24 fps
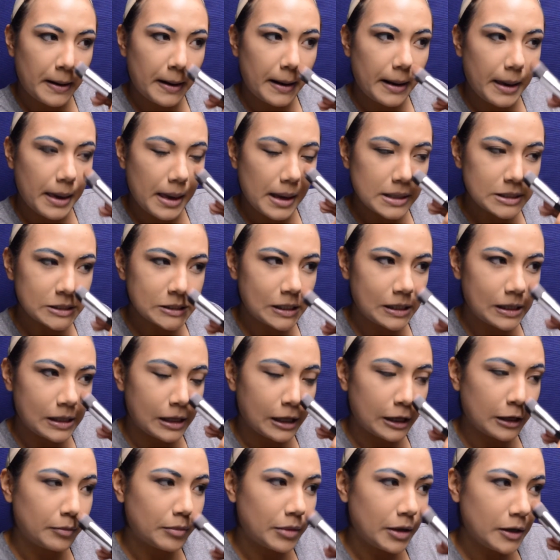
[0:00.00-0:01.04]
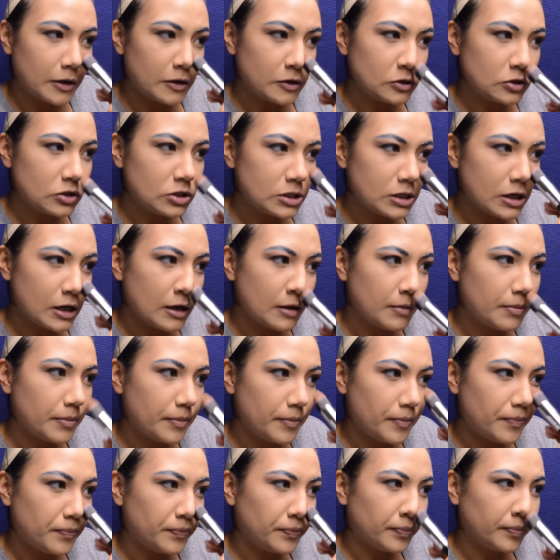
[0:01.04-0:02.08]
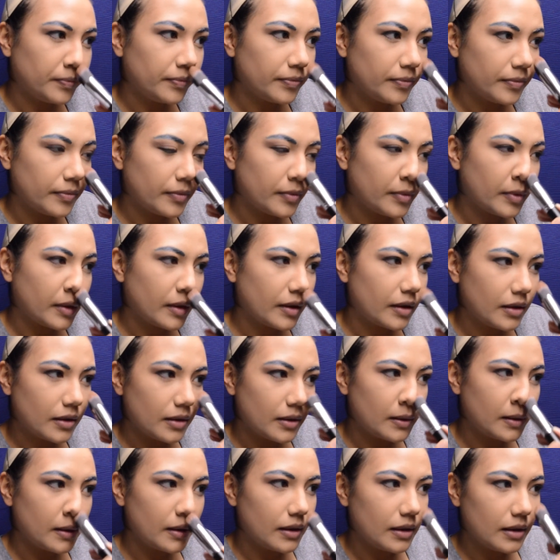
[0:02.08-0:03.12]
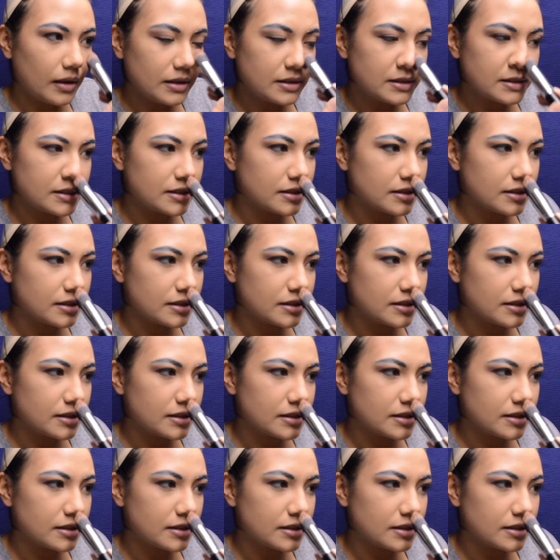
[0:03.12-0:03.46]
I actually like my nose shape. It's